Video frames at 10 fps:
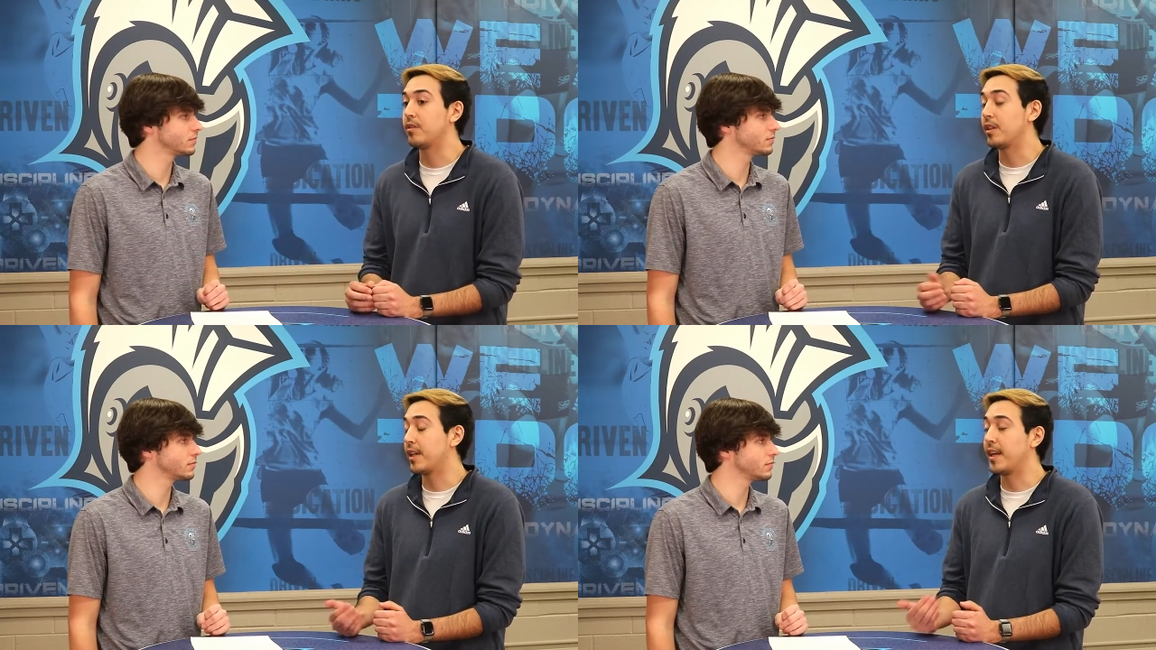
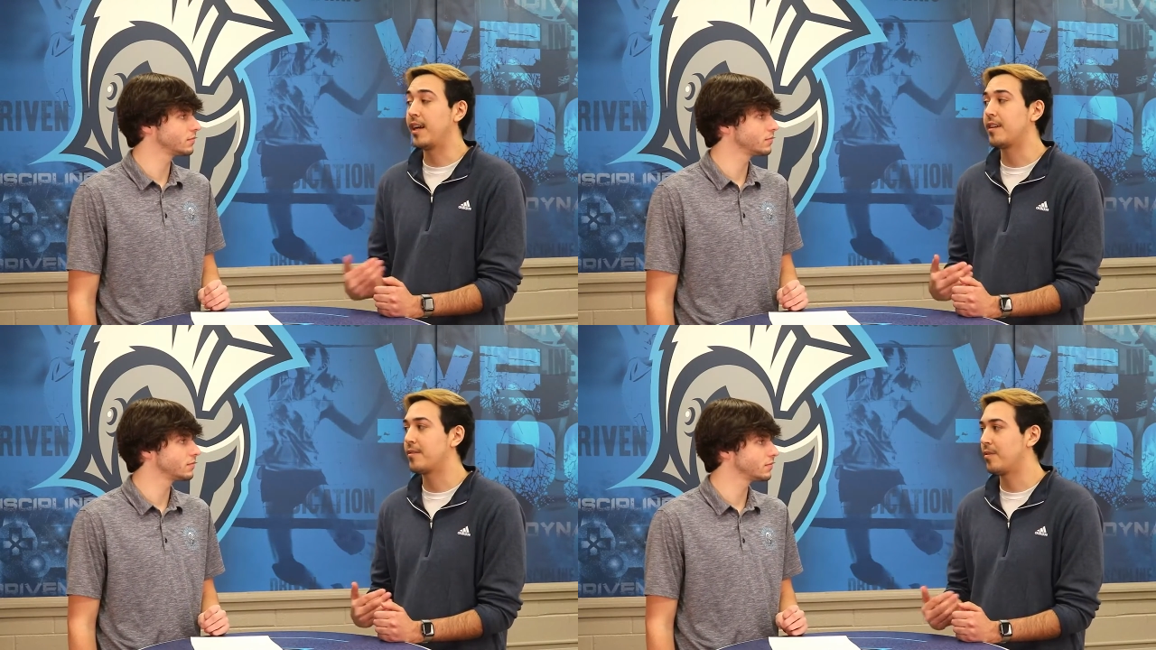Speaker 1: look at
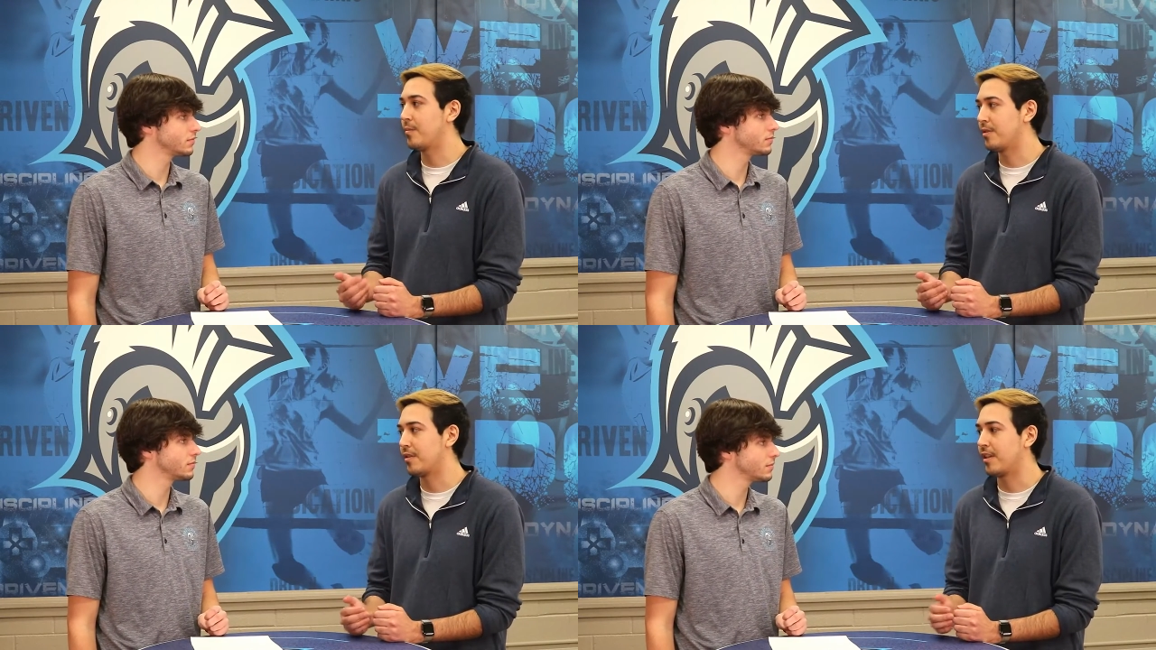us
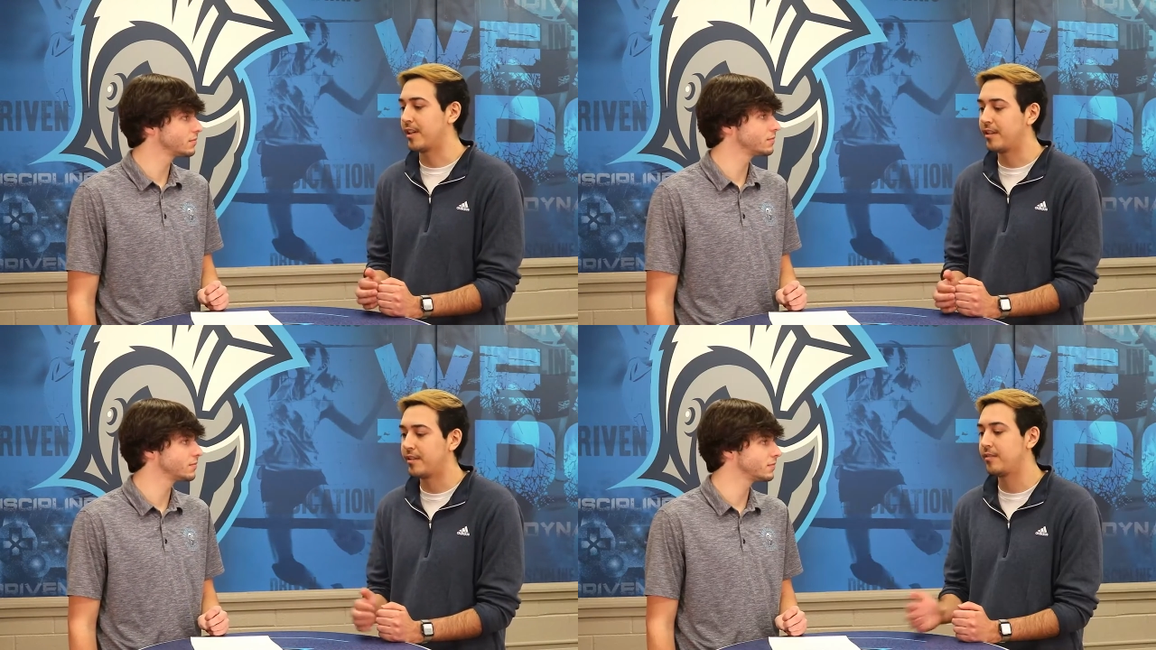almost
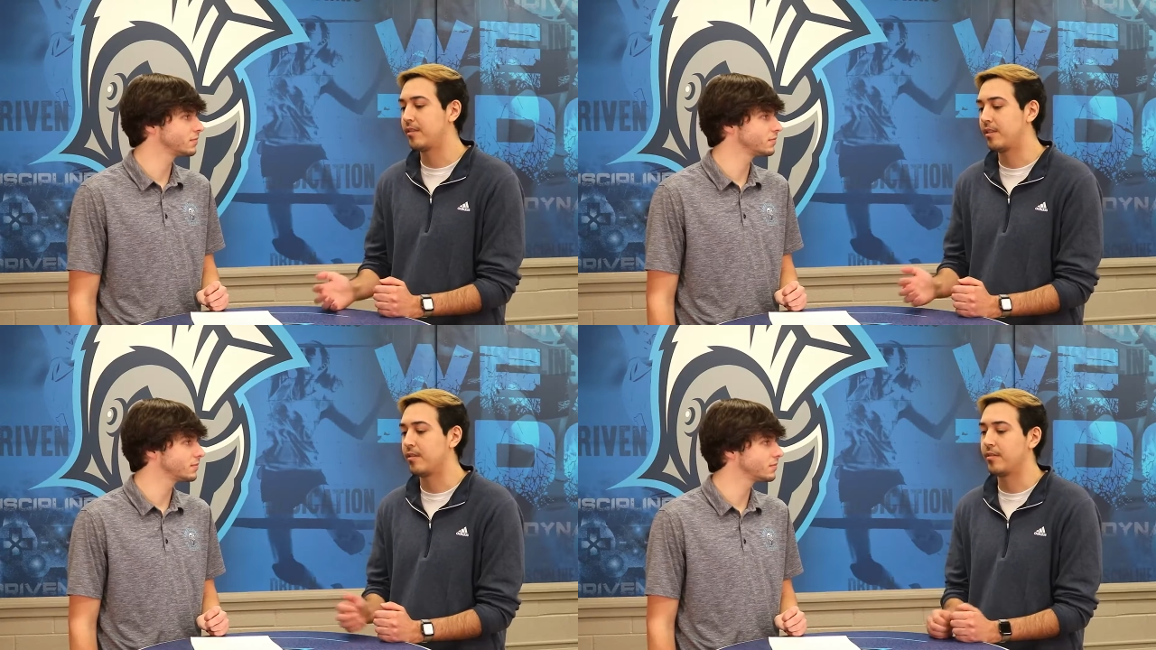like,
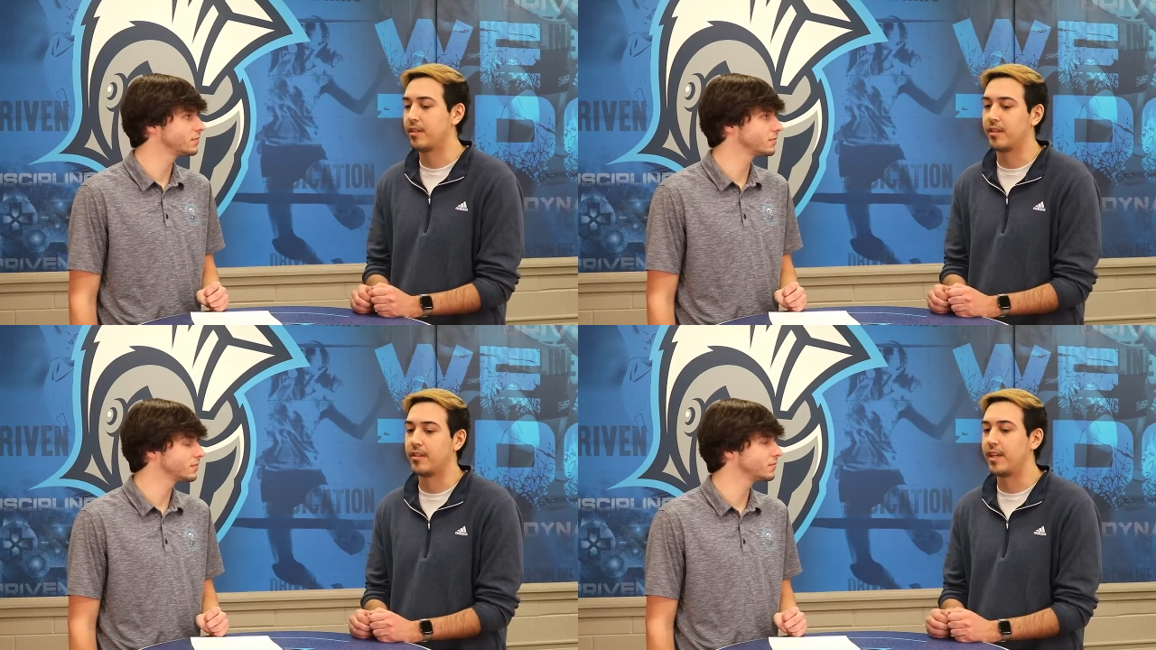you know,
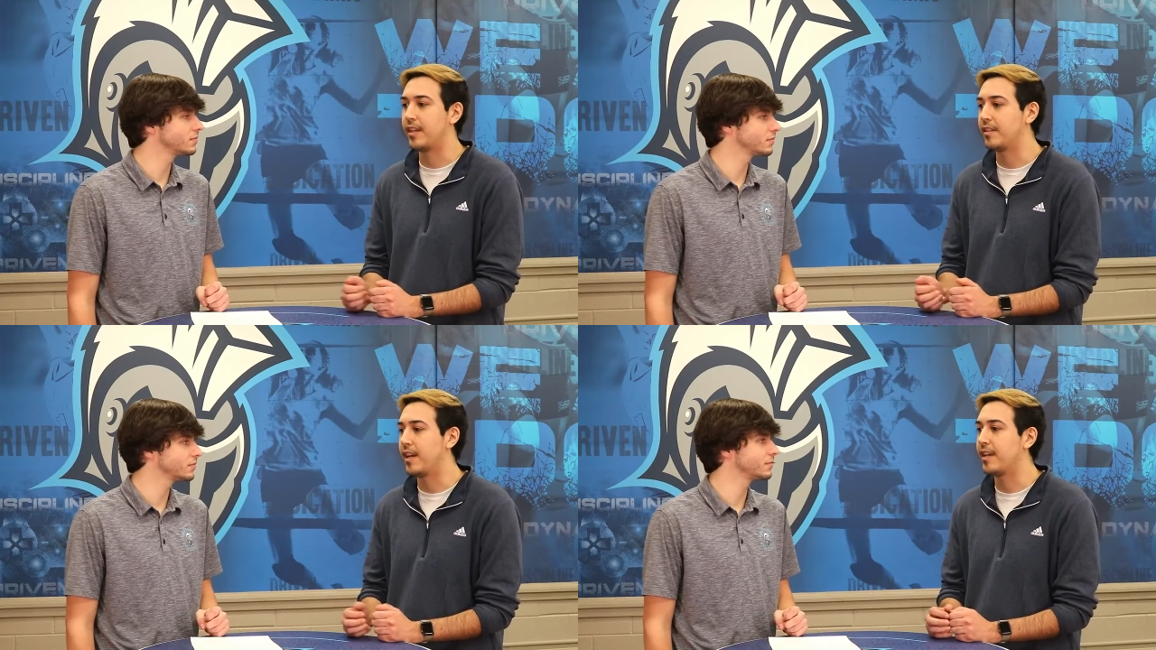the, the
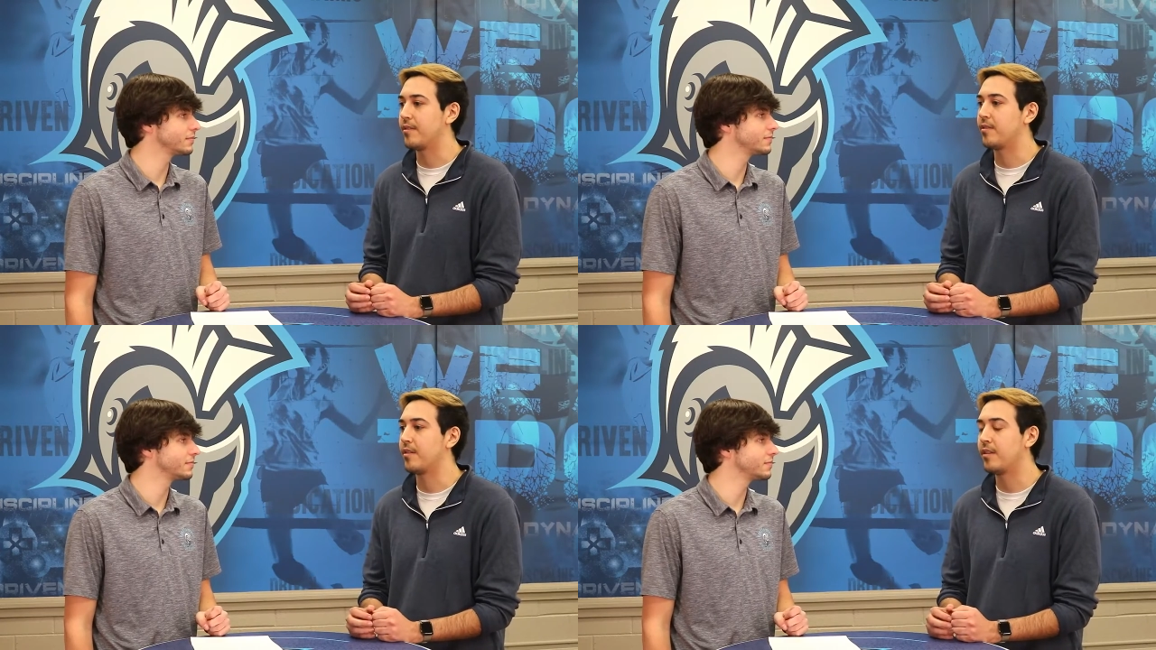head
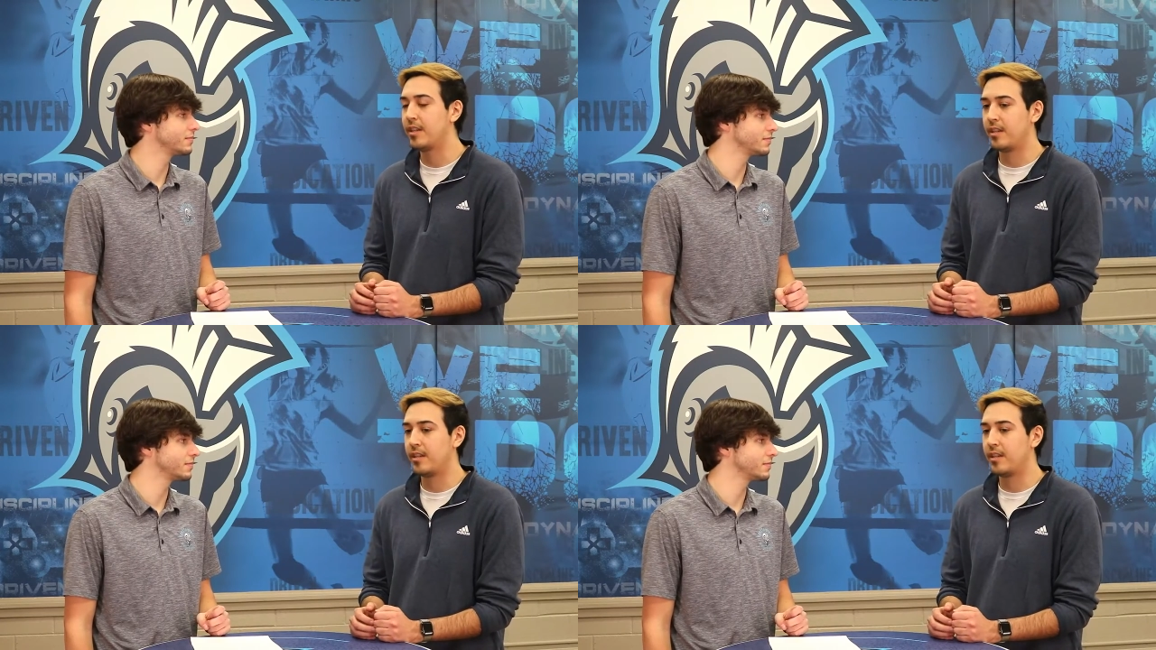guys or,